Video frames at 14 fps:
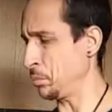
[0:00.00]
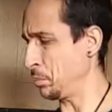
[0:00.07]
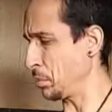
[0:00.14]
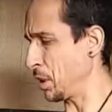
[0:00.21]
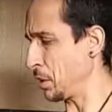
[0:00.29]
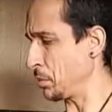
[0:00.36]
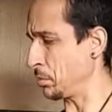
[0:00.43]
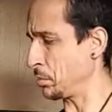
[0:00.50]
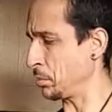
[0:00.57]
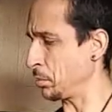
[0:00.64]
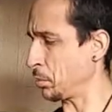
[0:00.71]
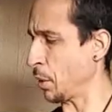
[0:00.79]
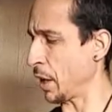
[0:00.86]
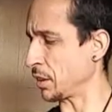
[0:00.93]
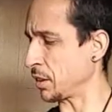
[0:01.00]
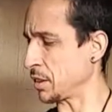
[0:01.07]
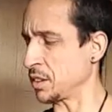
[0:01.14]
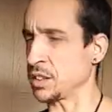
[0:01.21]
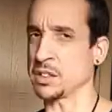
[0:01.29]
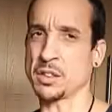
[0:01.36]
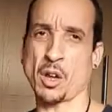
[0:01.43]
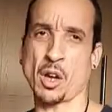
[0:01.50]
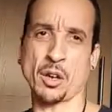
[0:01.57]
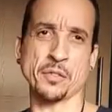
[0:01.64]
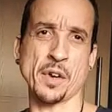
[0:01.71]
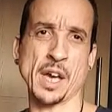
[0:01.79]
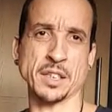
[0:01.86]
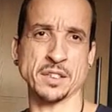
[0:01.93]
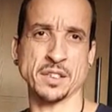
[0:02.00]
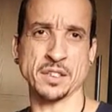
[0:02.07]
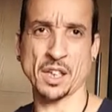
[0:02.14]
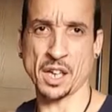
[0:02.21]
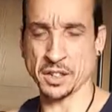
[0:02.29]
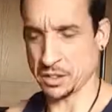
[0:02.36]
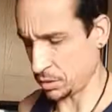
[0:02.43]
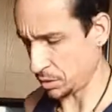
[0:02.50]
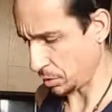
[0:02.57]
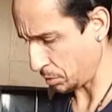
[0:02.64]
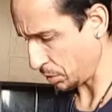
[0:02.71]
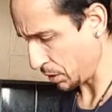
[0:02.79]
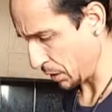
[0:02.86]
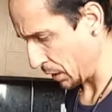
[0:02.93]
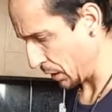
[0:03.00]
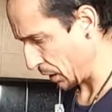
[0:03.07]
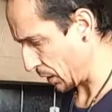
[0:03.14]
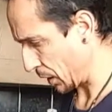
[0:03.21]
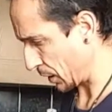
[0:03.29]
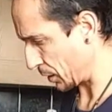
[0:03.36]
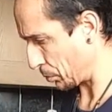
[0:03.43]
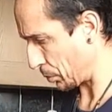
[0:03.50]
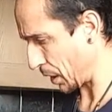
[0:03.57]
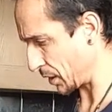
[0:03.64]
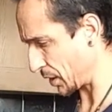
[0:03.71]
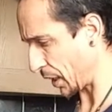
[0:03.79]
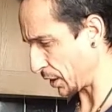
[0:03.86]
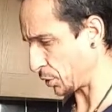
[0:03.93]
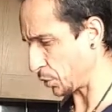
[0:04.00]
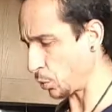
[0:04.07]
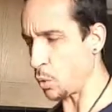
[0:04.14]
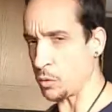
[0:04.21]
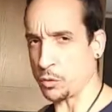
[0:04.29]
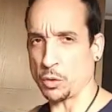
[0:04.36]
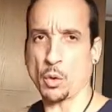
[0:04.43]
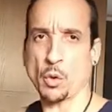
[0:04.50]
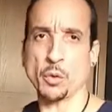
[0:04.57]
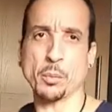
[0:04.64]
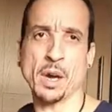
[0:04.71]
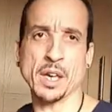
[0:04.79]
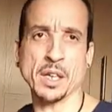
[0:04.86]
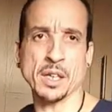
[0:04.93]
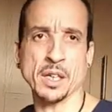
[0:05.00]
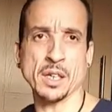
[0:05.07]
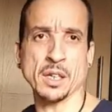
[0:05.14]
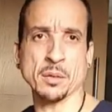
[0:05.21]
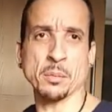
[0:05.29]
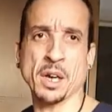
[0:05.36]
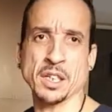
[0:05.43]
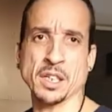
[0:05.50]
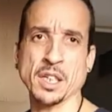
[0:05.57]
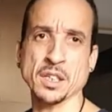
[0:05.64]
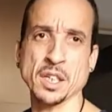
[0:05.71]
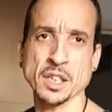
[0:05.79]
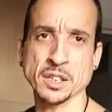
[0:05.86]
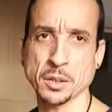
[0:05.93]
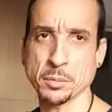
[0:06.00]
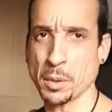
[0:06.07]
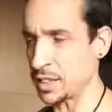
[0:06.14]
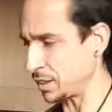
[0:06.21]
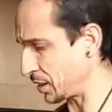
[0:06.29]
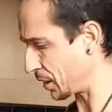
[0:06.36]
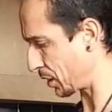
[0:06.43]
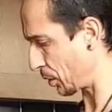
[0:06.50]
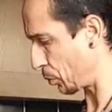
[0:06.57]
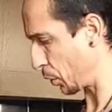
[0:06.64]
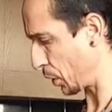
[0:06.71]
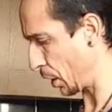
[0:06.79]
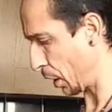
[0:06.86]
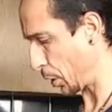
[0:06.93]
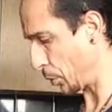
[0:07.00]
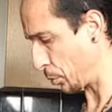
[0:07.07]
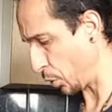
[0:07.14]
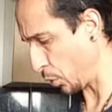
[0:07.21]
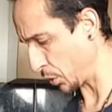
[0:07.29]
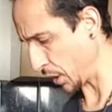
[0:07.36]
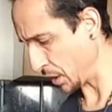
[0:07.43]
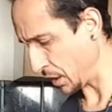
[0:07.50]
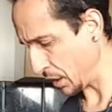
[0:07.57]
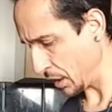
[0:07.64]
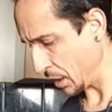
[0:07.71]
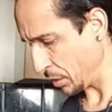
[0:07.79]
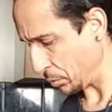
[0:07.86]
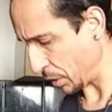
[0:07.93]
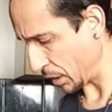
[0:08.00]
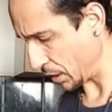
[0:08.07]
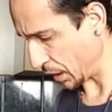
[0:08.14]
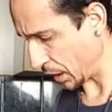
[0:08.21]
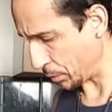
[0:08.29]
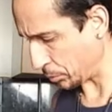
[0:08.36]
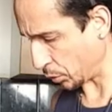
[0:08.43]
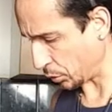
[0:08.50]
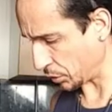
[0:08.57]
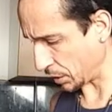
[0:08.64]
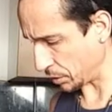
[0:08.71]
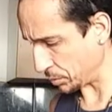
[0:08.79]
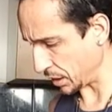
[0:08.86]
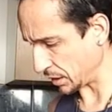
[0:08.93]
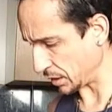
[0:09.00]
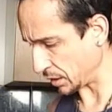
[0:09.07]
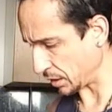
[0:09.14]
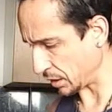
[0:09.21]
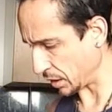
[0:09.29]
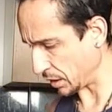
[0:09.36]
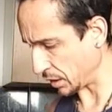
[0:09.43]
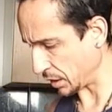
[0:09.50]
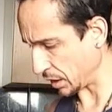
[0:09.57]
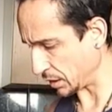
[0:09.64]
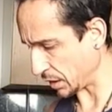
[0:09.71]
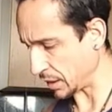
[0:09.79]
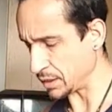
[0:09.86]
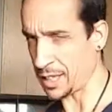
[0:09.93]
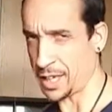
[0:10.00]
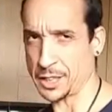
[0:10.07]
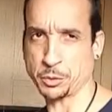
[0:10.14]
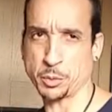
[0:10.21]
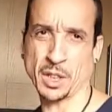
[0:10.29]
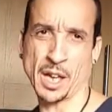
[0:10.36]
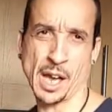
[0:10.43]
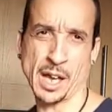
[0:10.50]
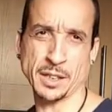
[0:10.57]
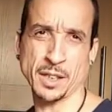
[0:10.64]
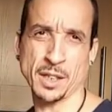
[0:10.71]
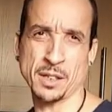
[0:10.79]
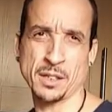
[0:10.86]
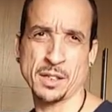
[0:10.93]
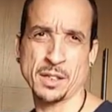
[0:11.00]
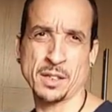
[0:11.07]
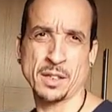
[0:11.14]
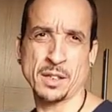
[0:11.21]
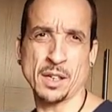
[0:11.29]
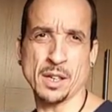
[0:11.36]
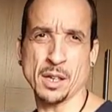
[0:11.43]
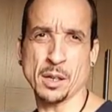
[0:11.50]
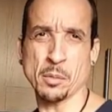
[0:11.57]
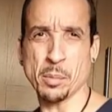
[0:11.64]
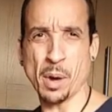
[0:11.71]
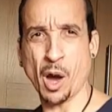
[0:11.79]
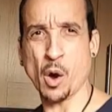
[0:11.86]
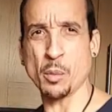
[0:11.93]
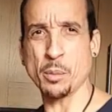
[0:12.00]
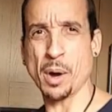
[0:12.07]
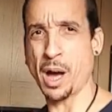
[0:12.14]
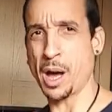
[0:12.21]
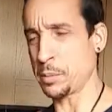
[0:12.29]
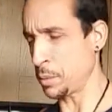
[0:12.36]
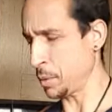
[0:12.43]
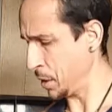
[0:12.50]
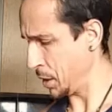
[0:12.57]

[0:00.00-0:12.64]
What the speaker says: been practicing a lot of exercise, so it doesn't make sense to overload my kidneys and my system with a lot of protein. But the M protein mix, it contains ashwagandha, baobab,